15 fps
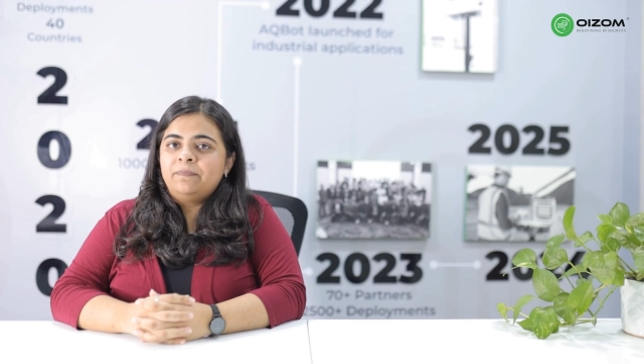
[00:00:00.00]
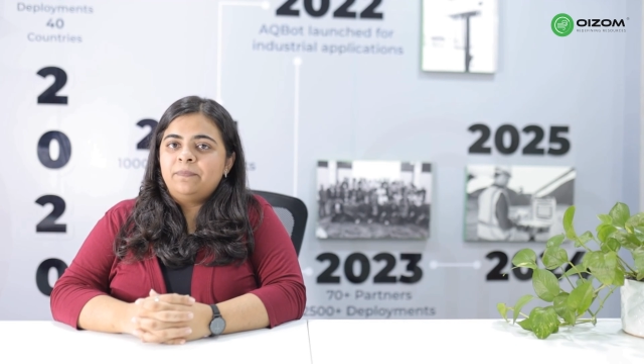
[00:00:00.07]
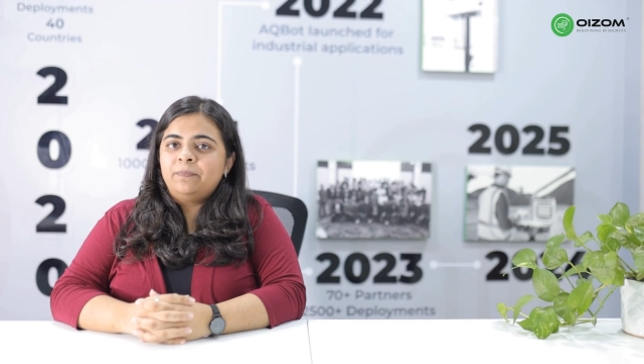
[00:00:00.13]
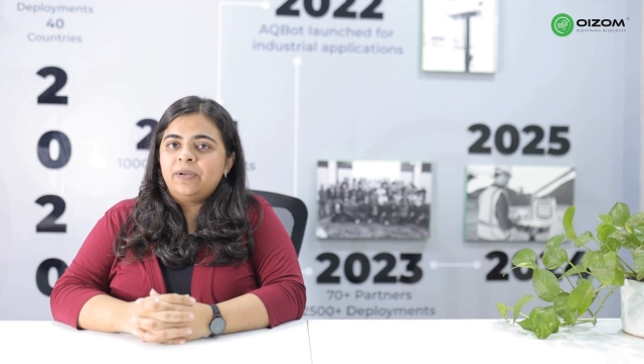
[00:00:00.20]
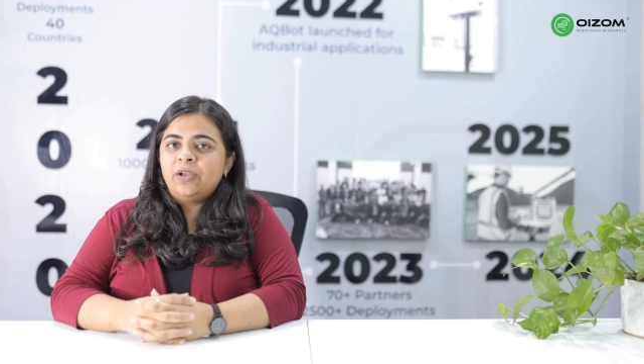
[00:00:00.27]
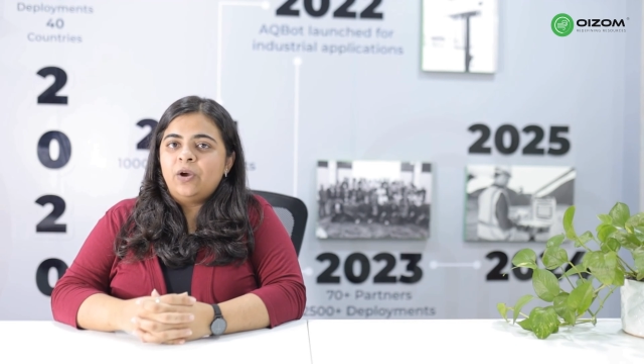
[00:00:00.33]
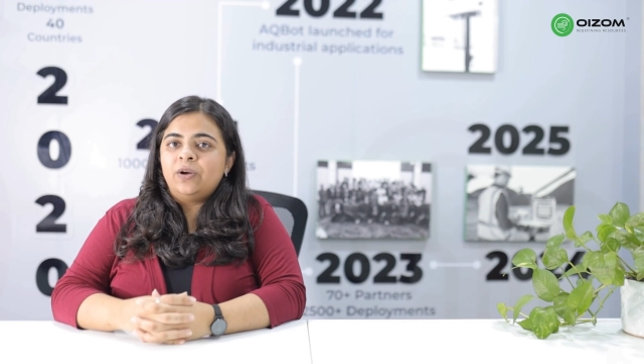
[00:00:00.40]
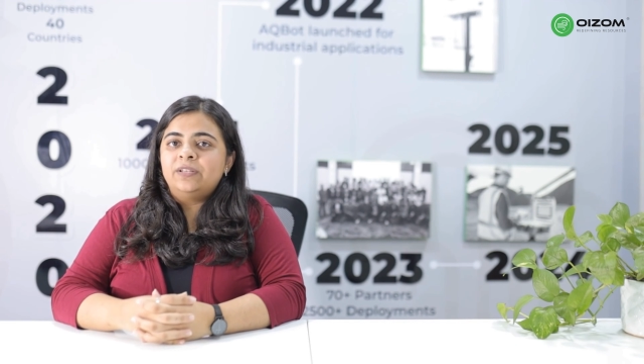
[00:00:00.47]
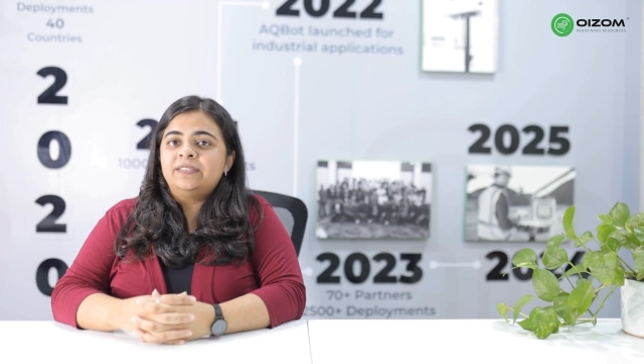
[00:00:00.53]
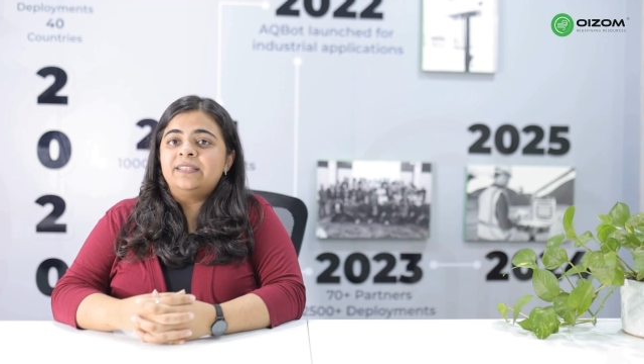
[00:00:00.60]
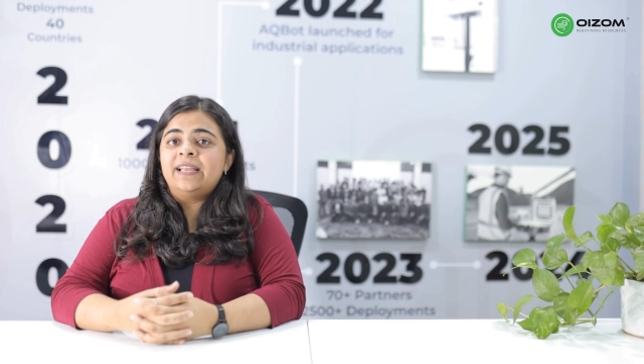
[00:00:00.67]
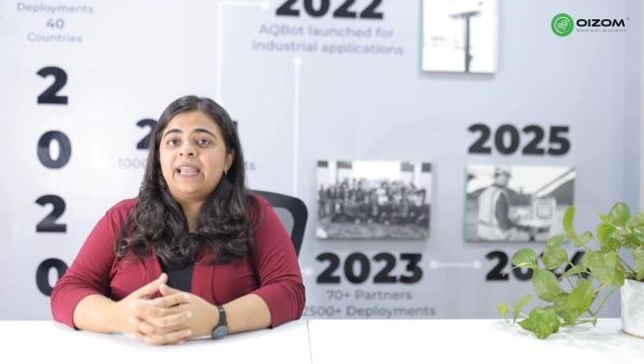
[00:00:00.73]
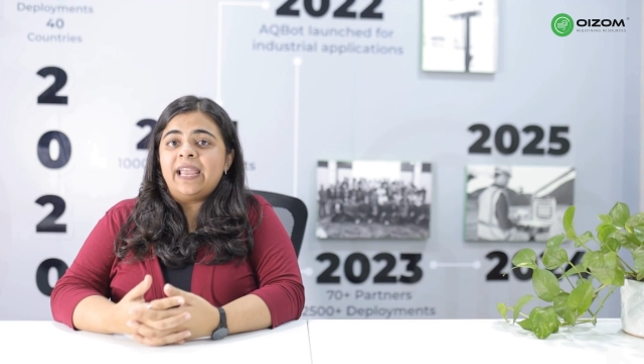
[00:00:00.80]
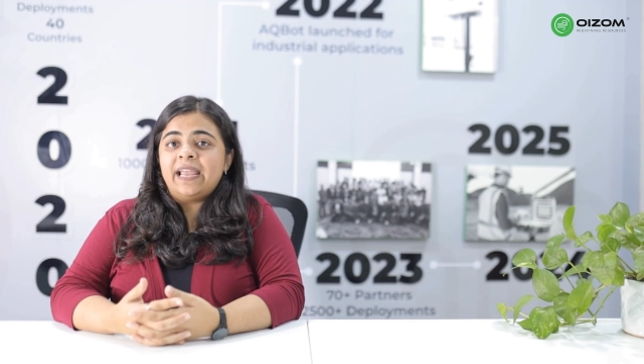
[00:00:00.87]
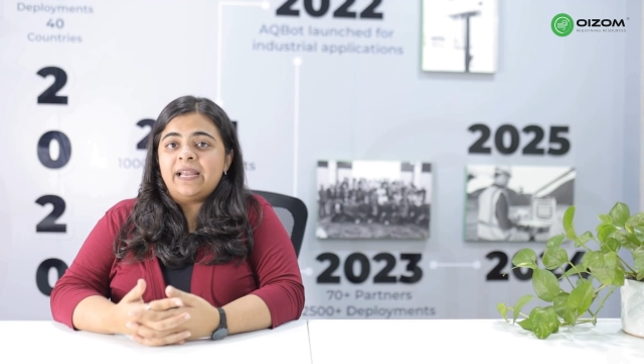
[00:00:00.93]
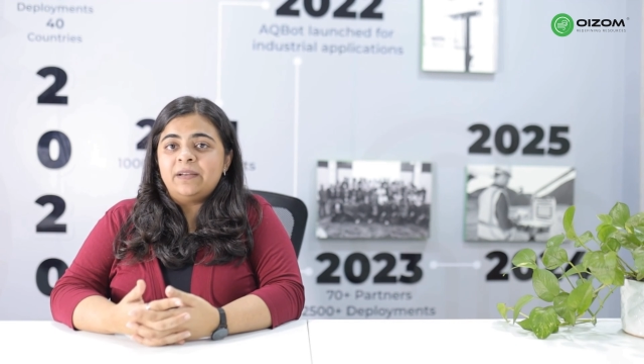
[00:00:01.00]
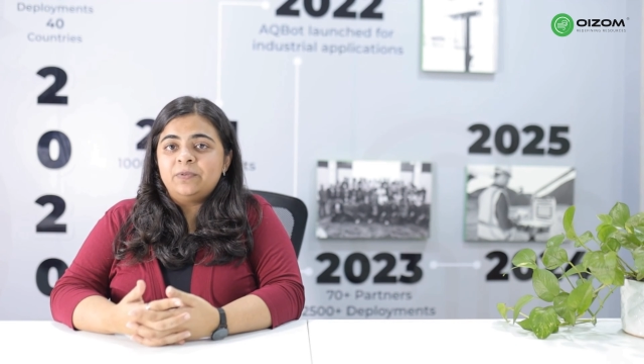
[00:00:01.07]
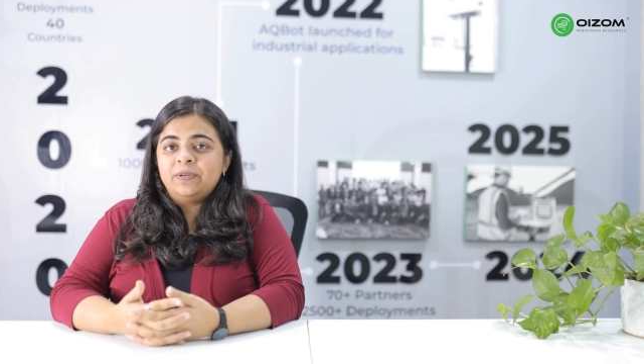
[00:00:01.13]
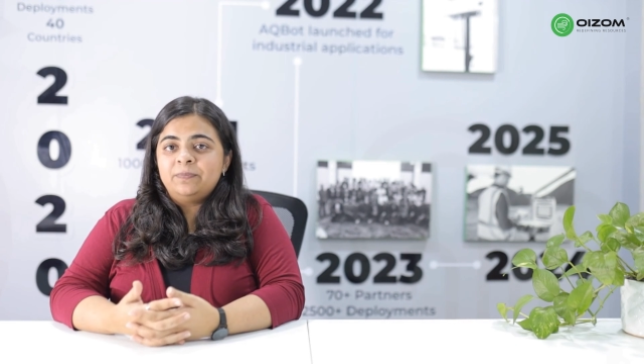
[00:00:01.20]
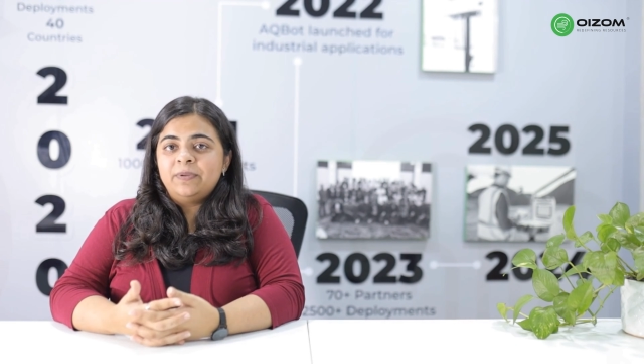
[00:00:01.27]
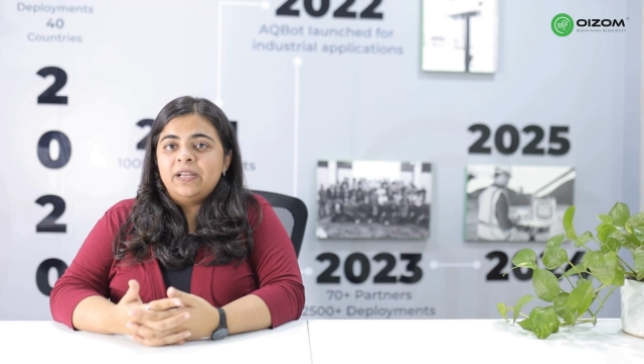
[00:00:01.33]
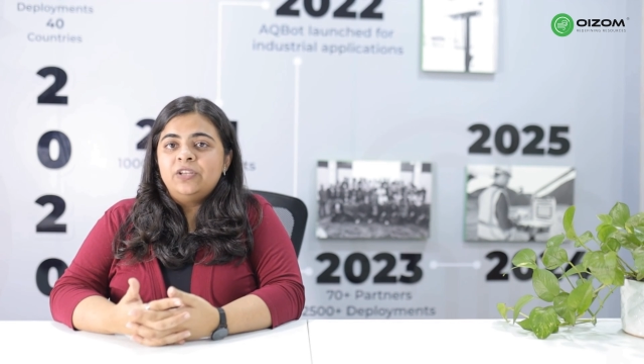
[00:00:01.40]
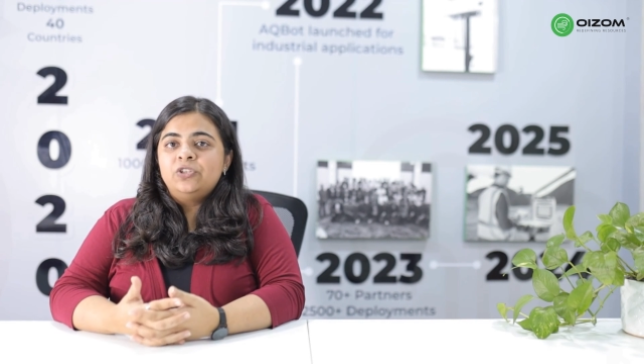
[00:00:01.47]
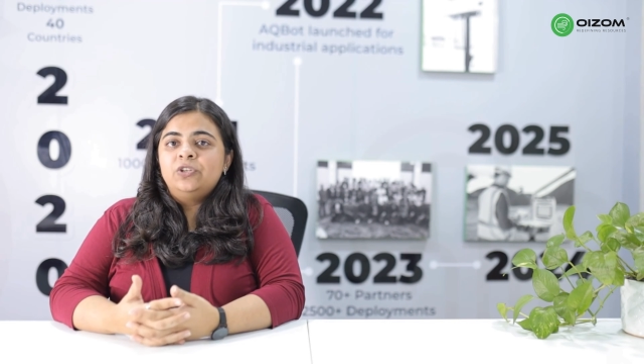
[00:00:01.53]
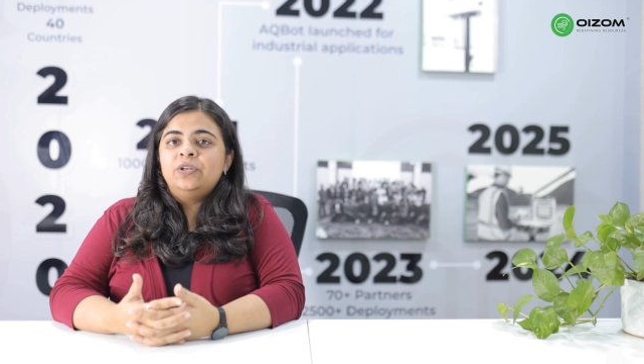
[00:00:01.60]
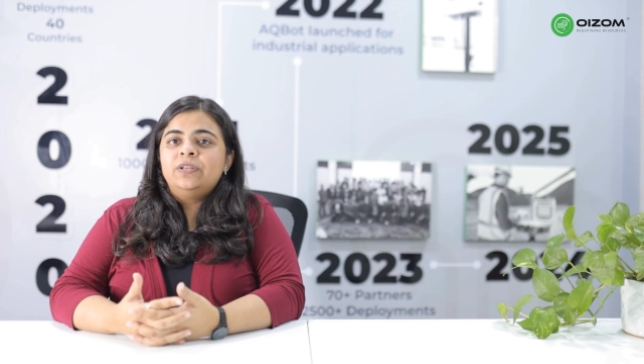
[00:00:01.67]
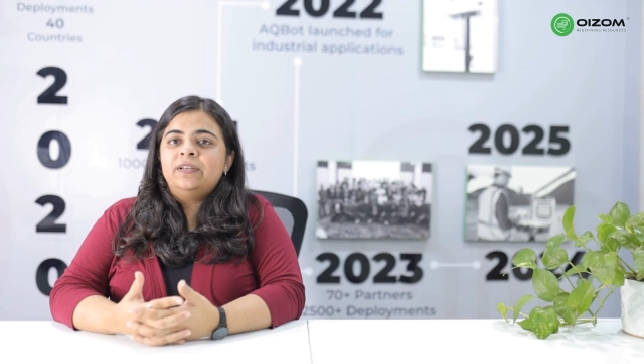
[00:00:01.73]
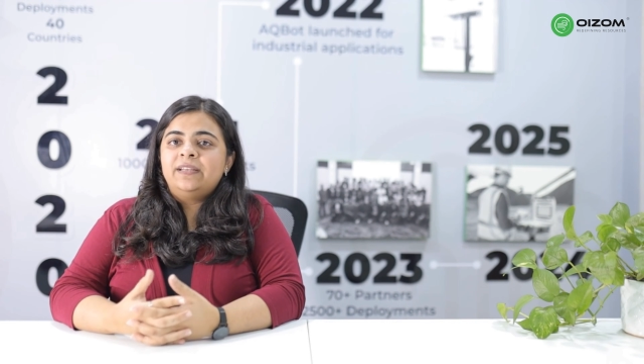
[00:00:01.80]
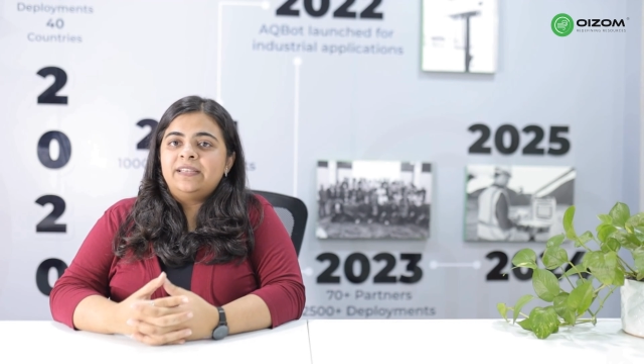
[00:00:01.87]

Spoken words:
Because the air we measure